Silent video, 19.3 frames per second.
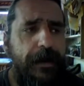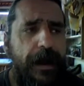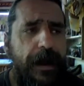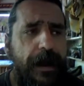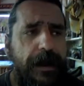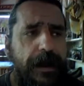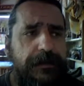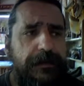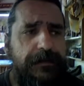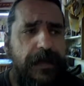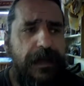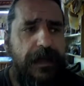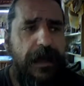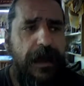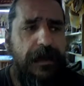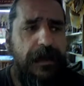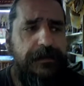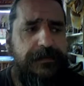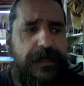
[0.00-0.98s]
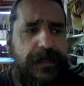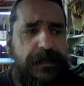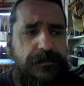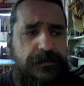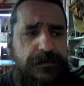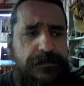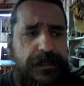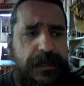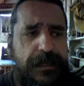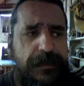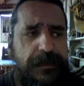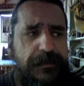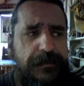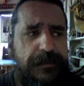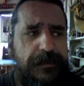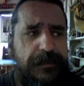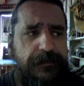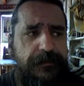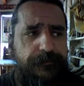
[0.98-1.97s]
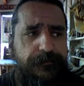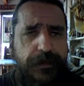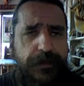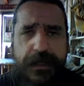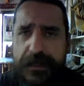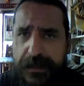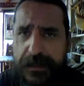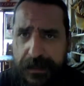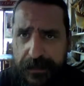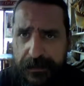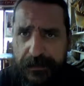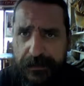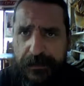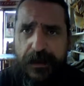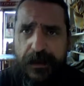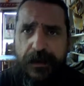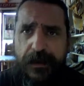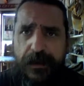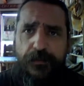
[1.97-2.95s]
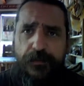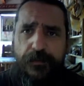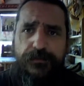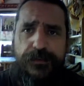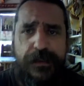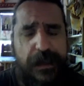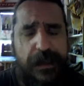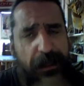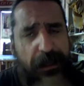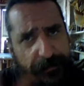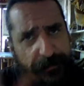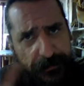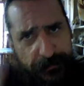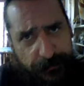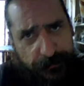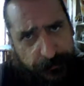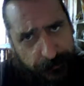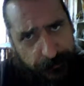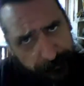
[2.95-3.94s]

I tend to take the opinion of the other